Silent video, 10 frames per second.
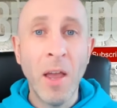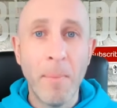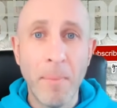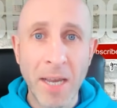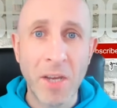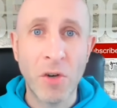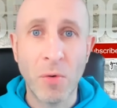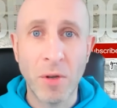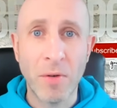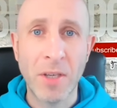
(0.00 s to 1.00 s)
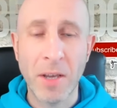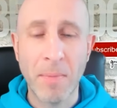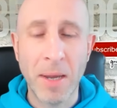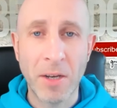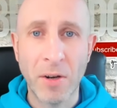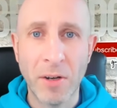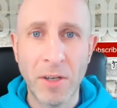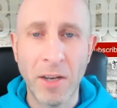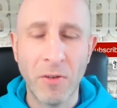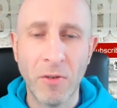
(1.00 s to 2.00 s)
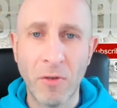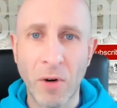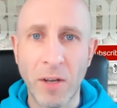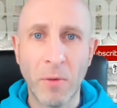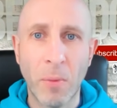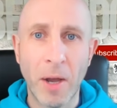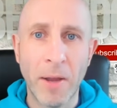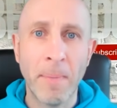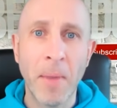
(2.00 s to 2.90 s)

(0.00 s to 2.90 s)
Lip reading: make sure you seek medical attention straight away.